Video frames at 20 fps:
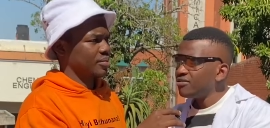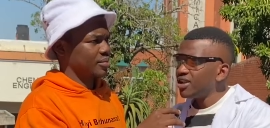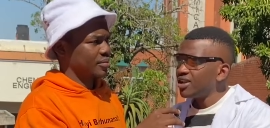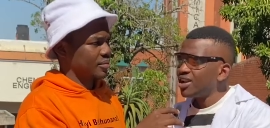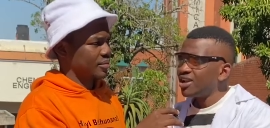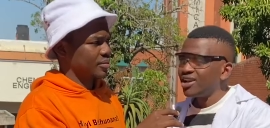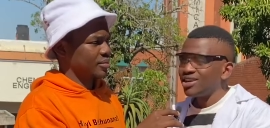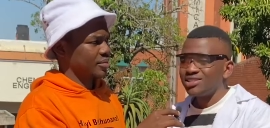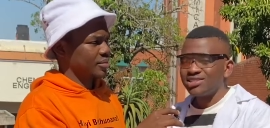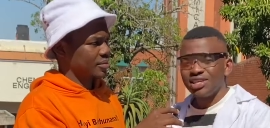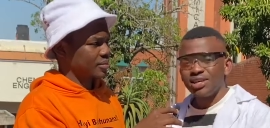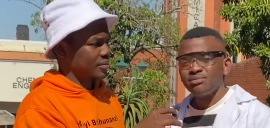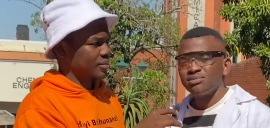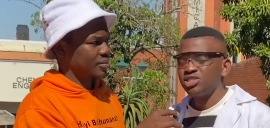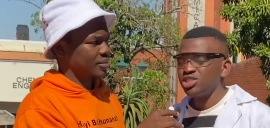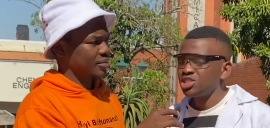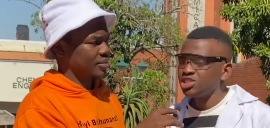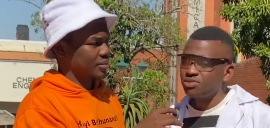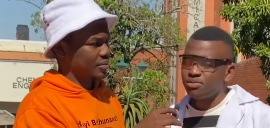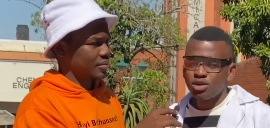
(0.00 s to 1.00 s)
Speaker 1: final
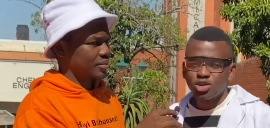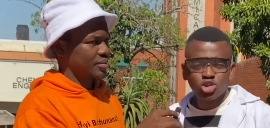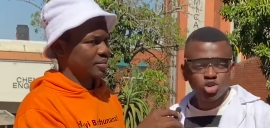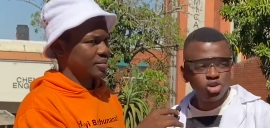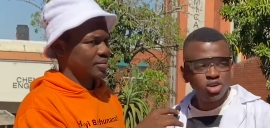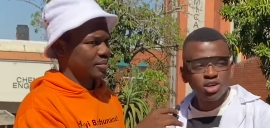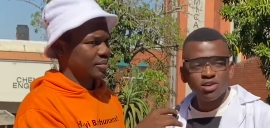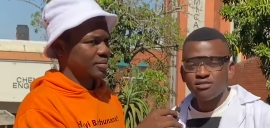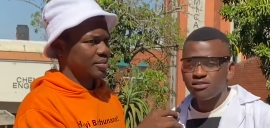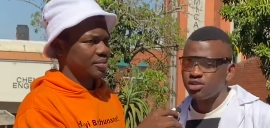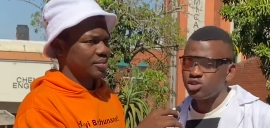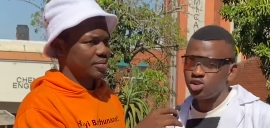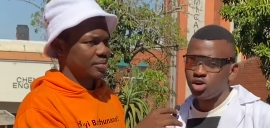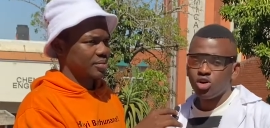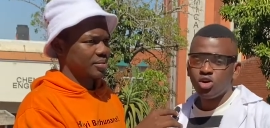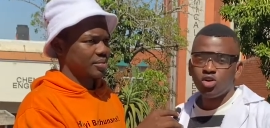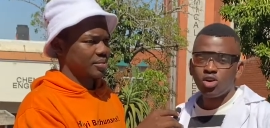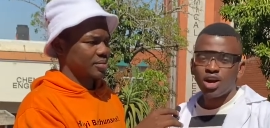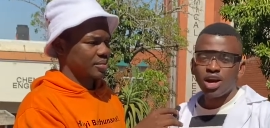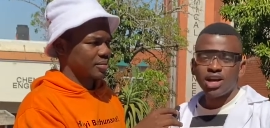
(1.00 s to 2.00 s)
exams. Just make sure you give it your
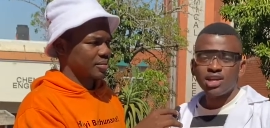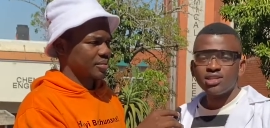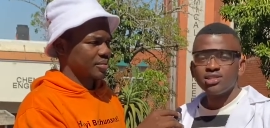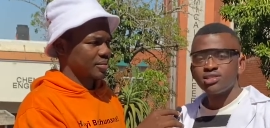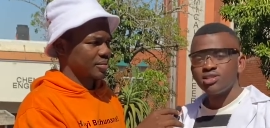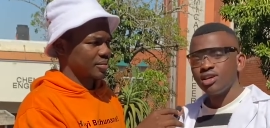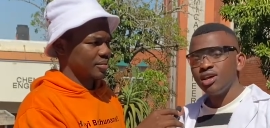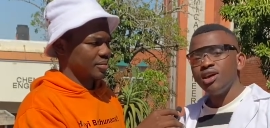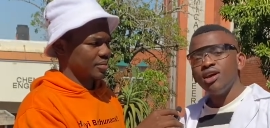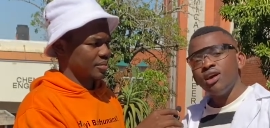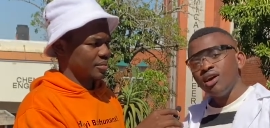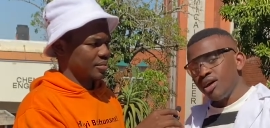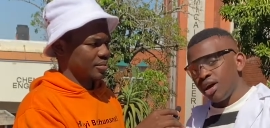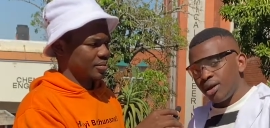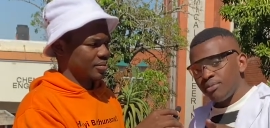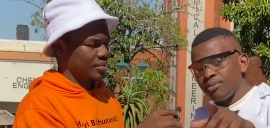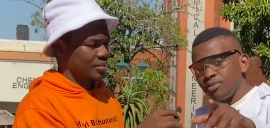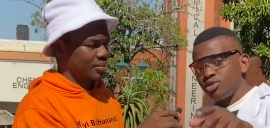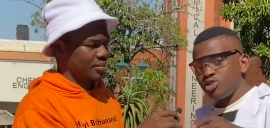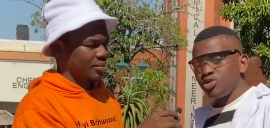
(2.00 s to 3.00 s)
all, guys.
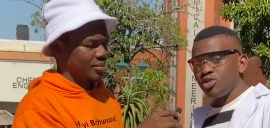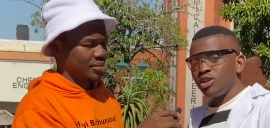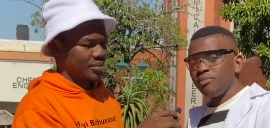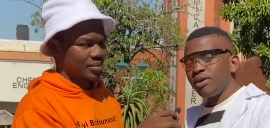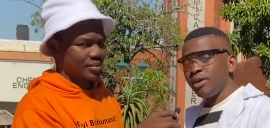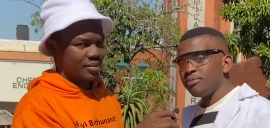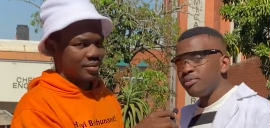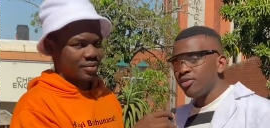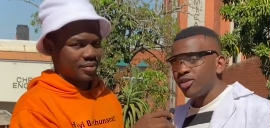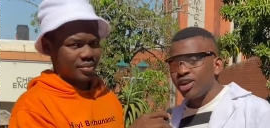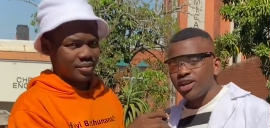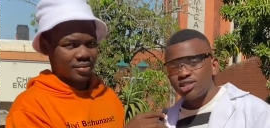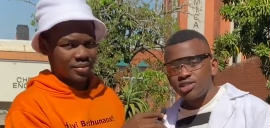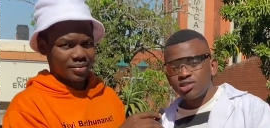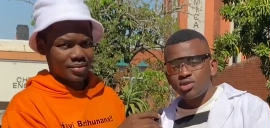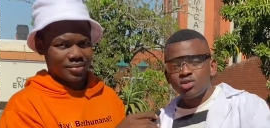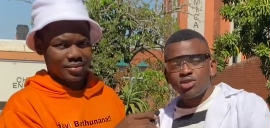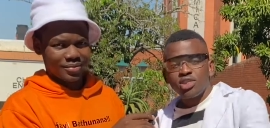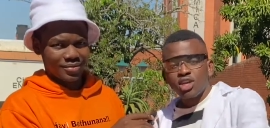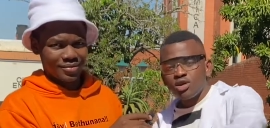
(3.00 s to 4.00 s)
I put you in my prayer,
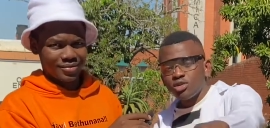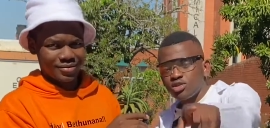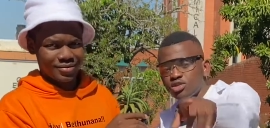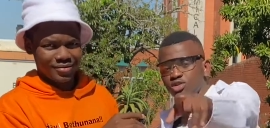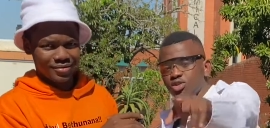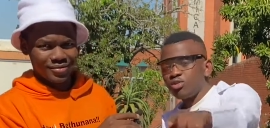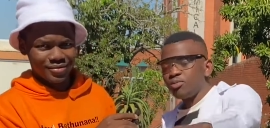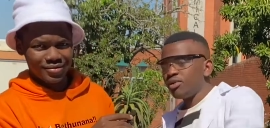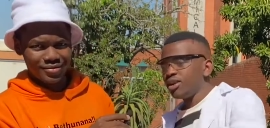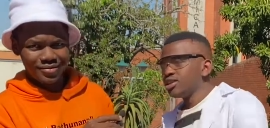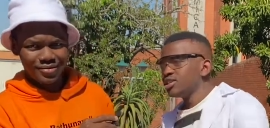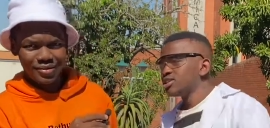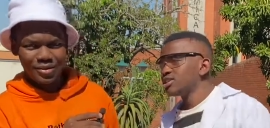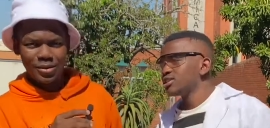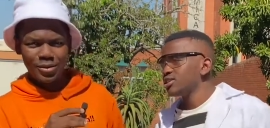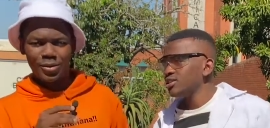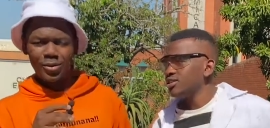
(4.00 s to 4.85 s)
so thank you so much.